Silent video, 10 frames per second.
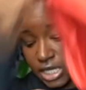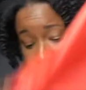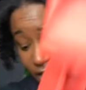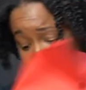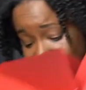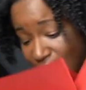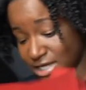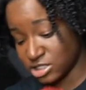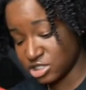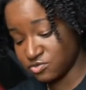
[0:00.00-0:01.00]
And I was
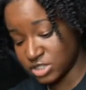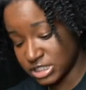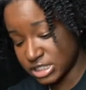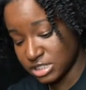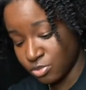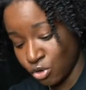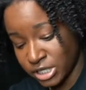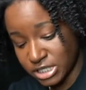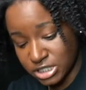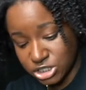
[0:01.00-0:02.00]
actually really
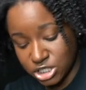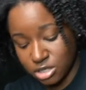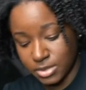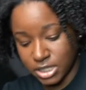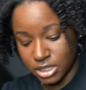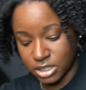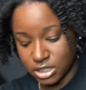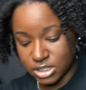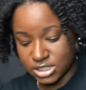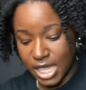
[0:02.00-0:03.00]
disappointed this year
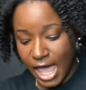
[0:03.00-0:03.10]
because